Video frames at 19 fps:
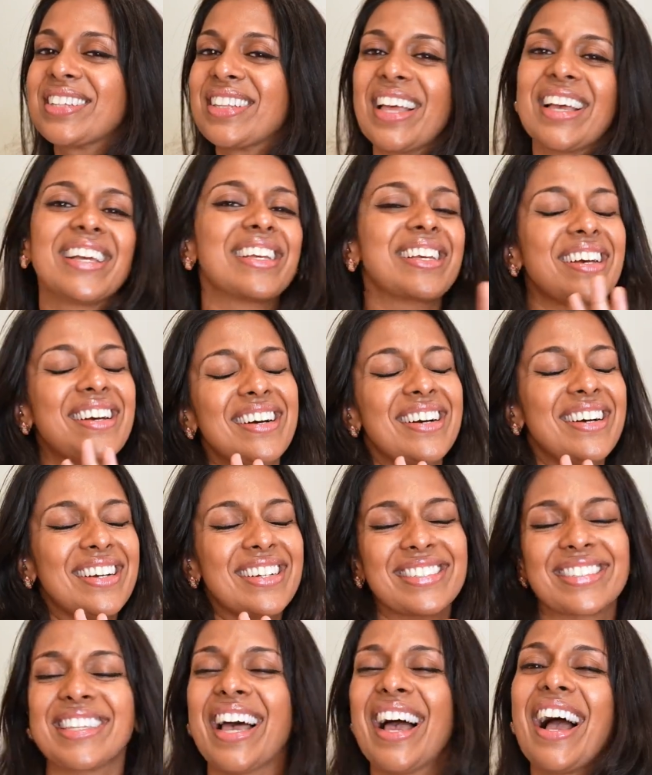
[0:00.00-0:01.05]
Like,
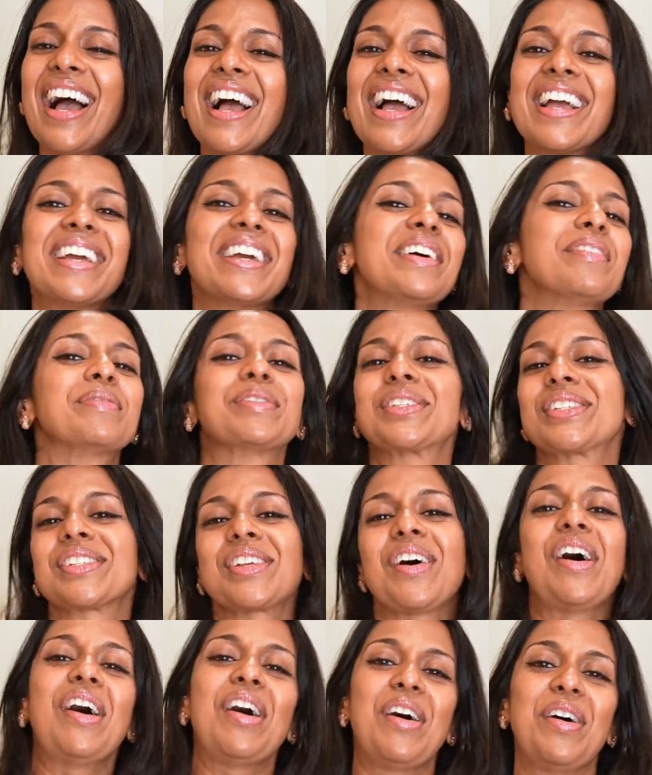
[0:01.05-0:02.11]
I am just
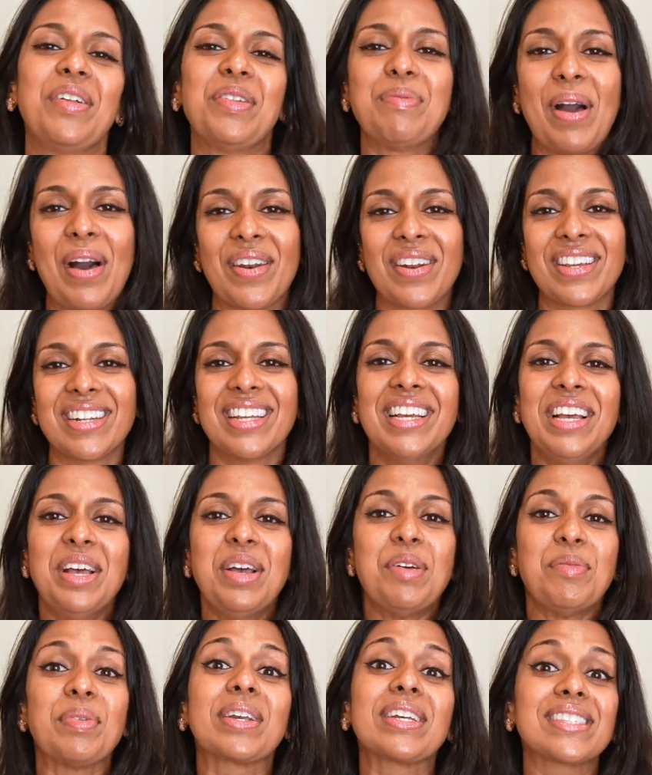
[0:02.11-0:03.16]
all about it,
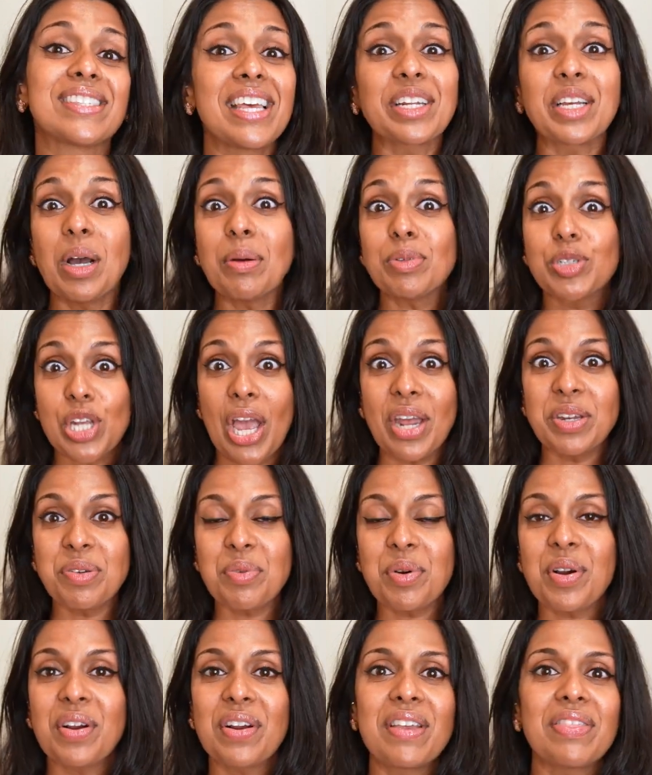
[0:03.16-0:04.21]
because then come
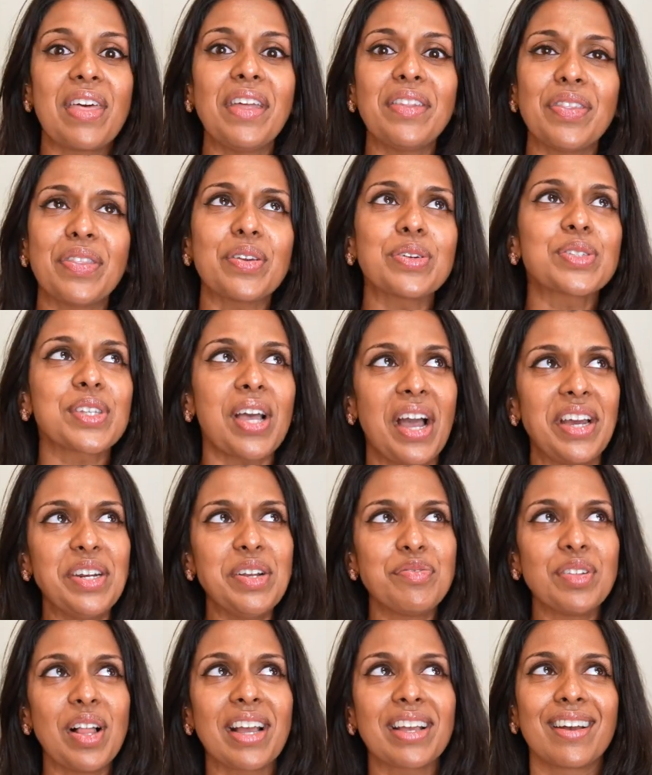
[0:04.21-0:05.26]
January, then there's kind
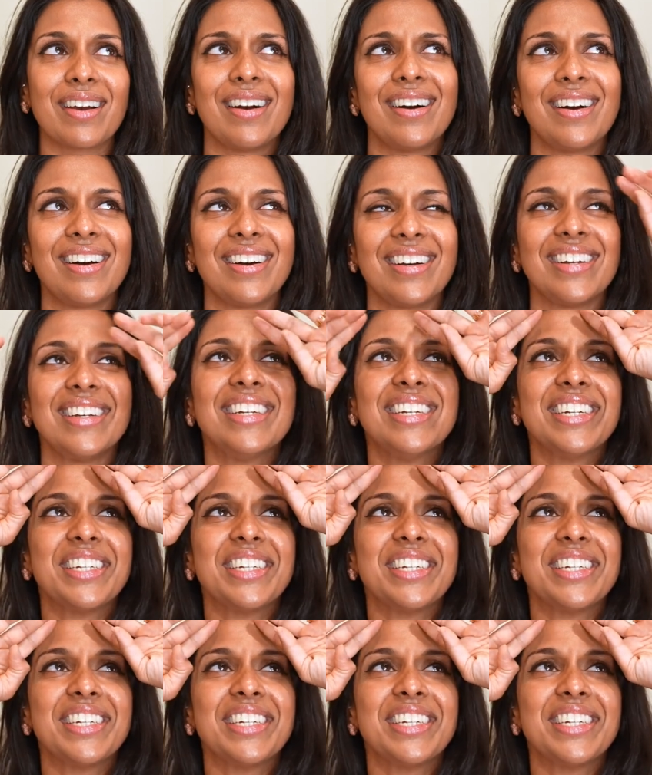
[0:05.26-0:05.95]
of like a